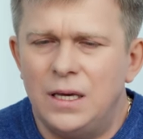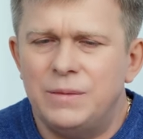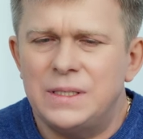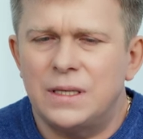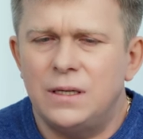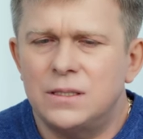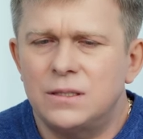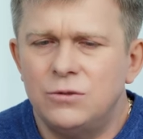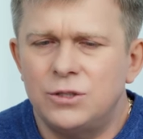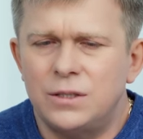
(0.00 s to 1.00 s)
listening
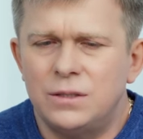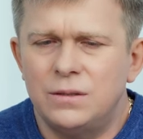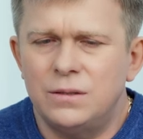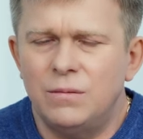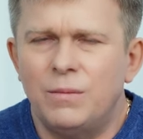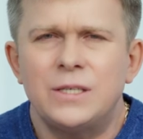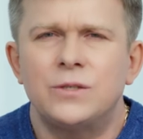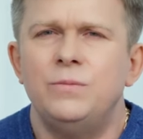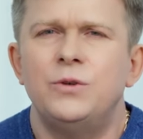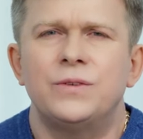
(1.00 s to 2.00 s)
to a mass
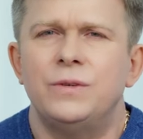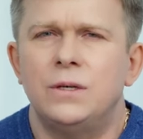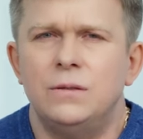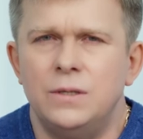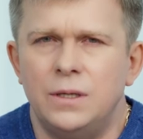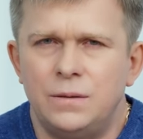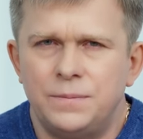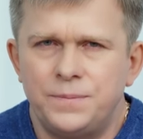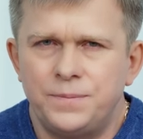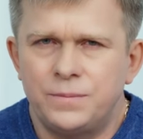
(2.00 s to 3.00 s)
of dead people.
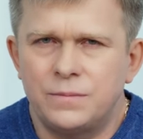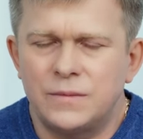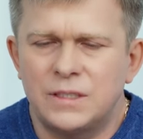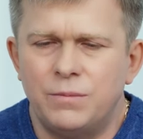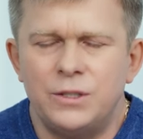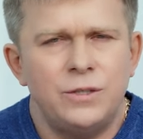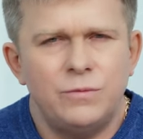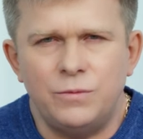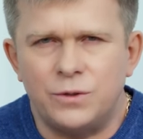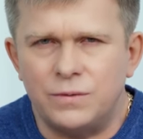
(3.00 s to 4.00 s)

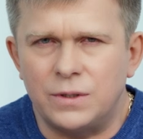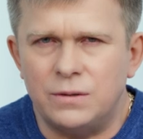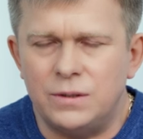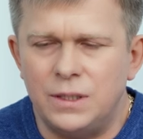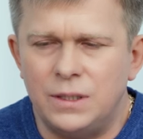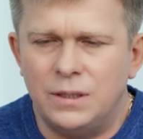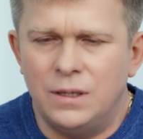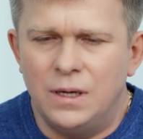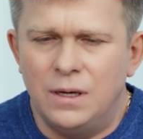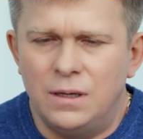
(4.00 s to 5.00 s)
Why dead people?
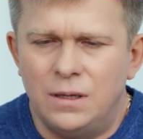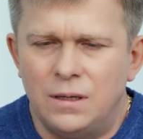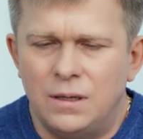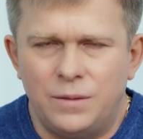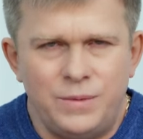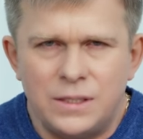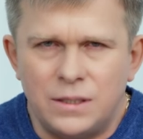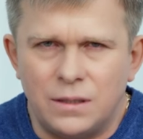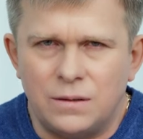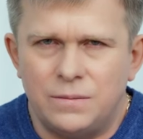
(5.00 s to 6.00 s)
I'll
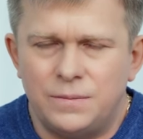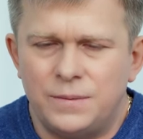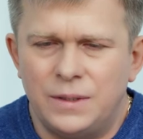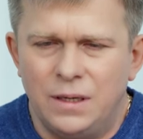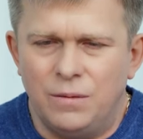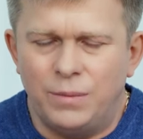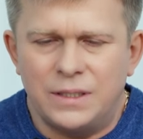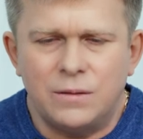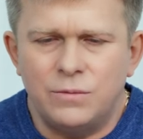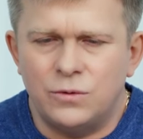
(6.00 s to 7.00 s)
explain.
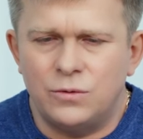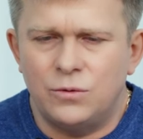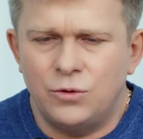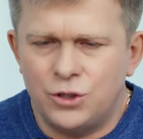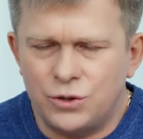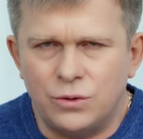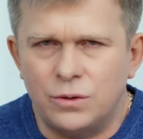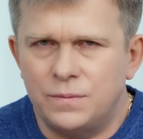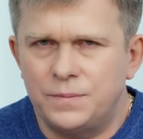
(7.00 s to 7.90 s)
Because an